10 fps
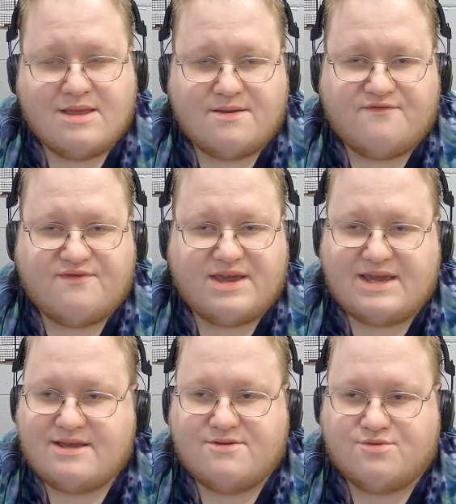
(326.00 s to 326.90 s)
The
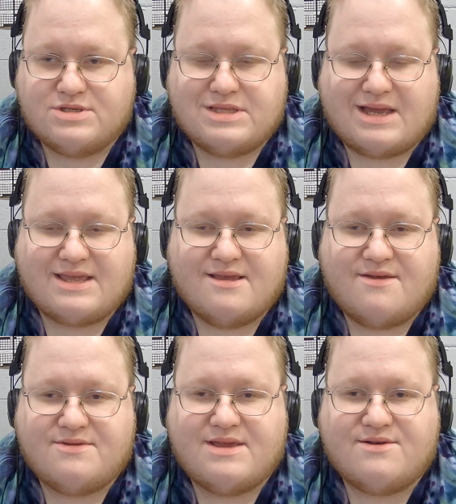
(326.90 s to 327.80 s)
Fiend was like
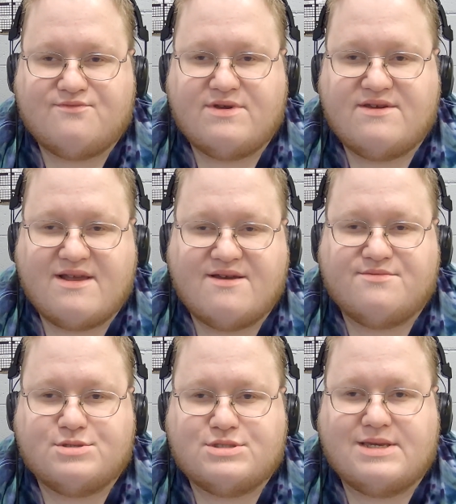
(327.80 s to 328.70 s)
nothing that we'd
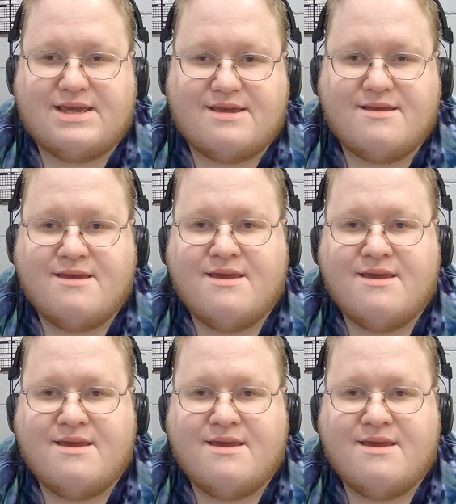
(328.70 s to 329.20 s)
ever seen.